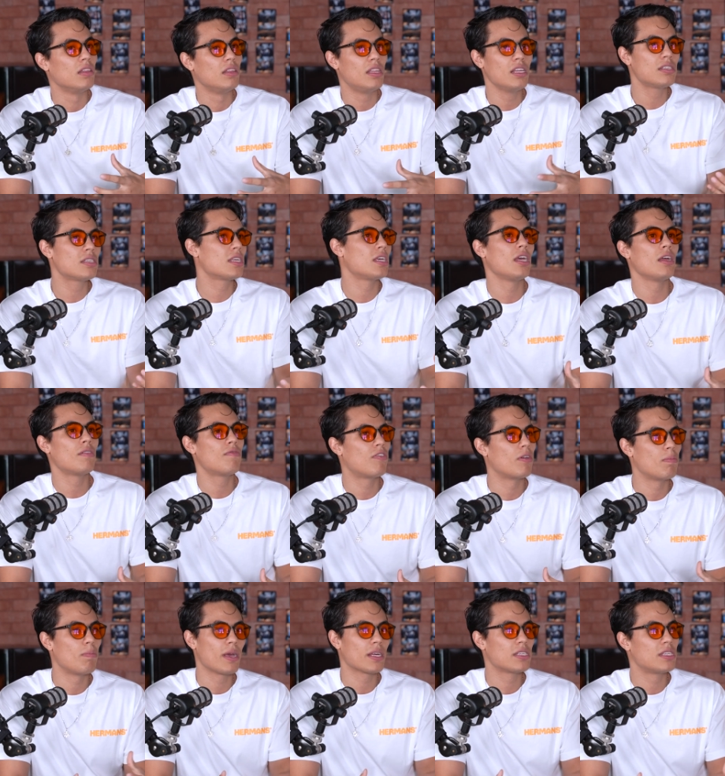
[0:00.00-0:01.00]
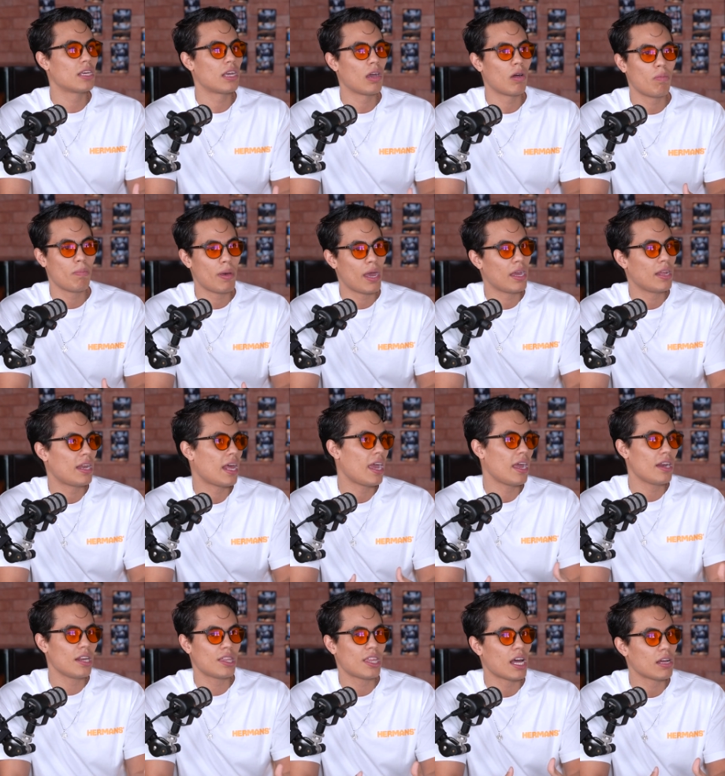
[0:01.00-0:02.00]
this kid from Mexico made
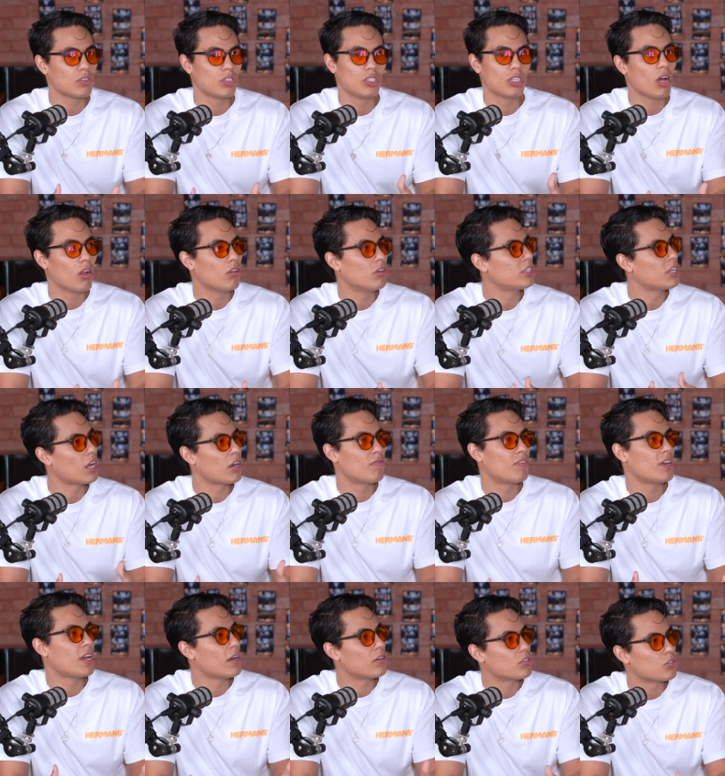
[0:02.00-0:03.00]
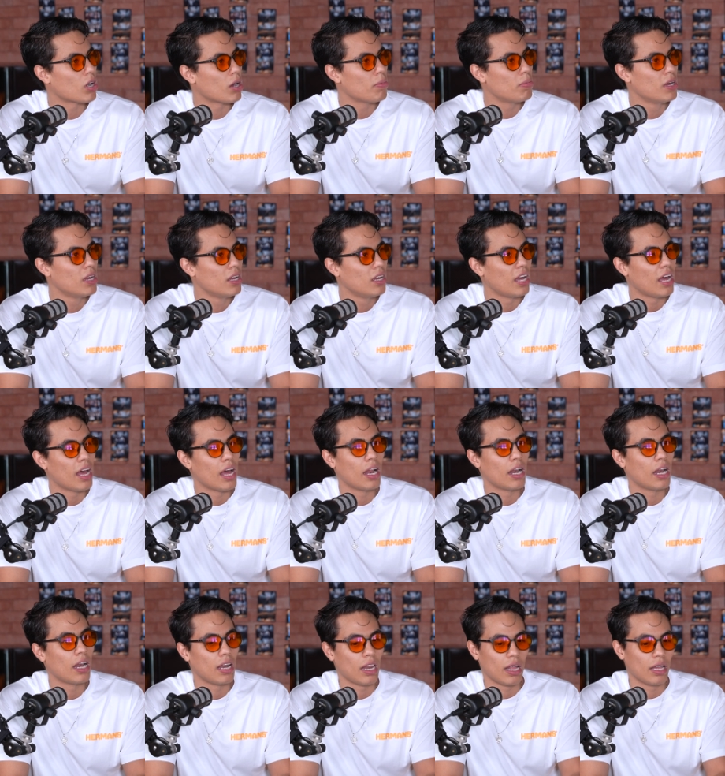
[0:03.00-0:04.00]
$80,000 out of an airdrop.
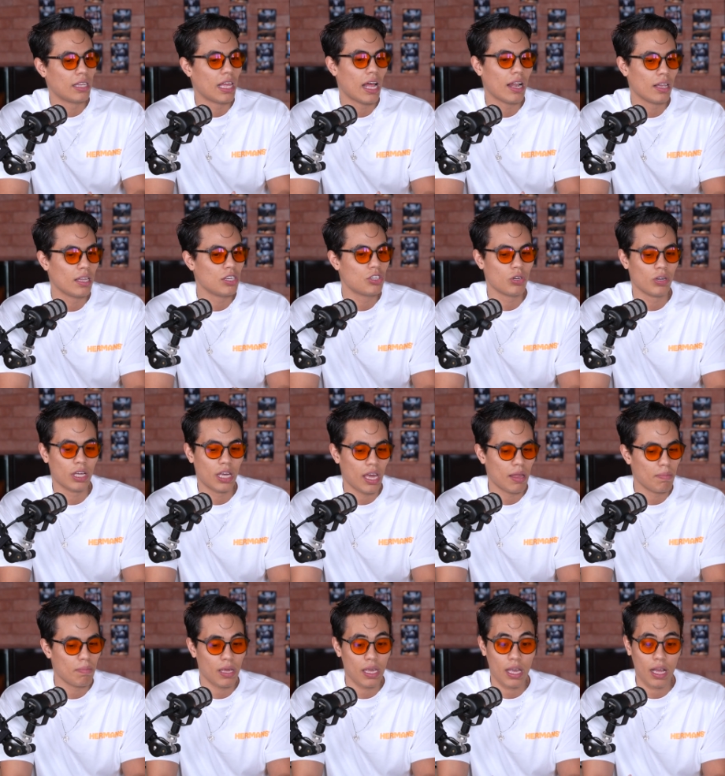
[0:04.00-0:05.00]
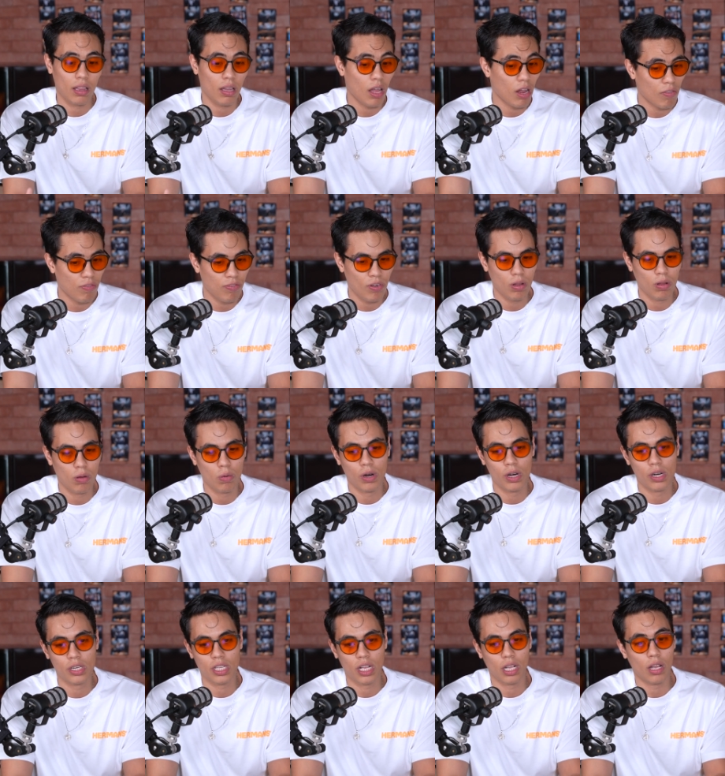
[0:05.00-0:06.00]
And that literally gave me a lot of
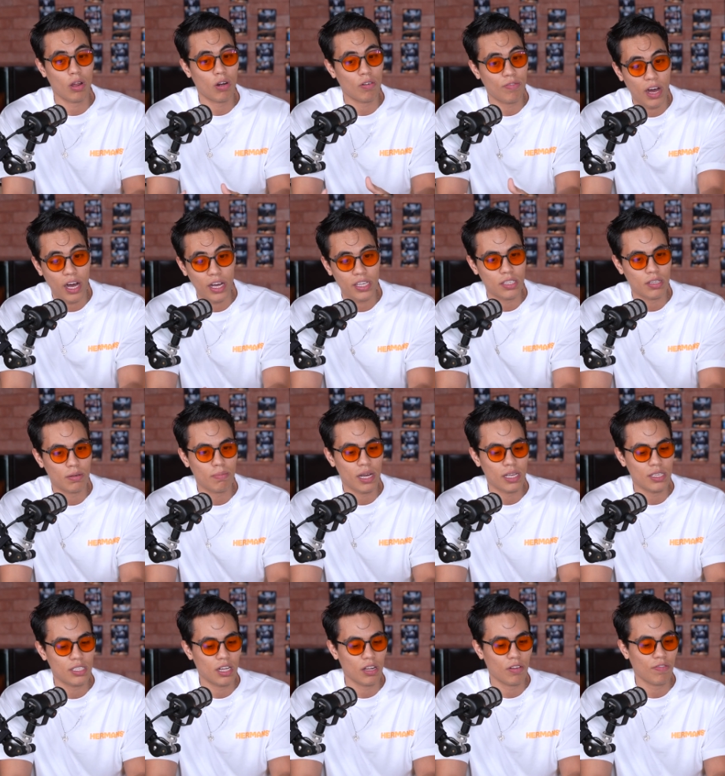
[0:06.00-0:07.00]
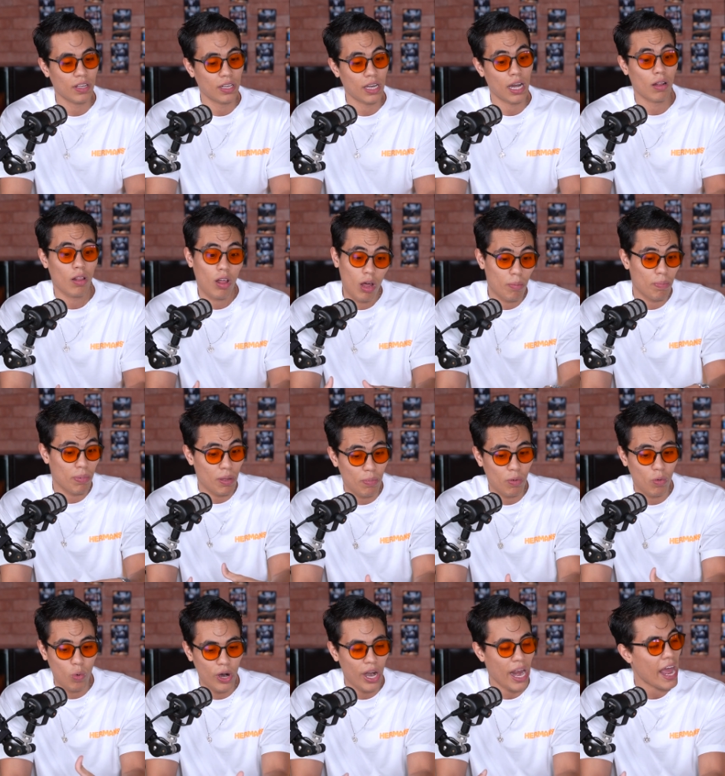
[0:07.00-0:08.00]
followers, a lot of eyes in myself, and a lot of
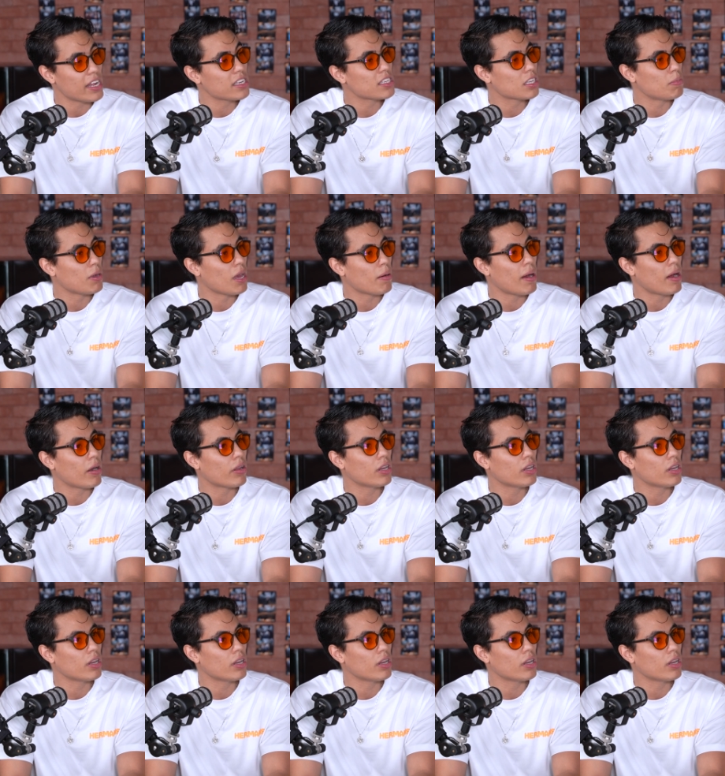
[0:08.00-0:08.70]
people were asking me about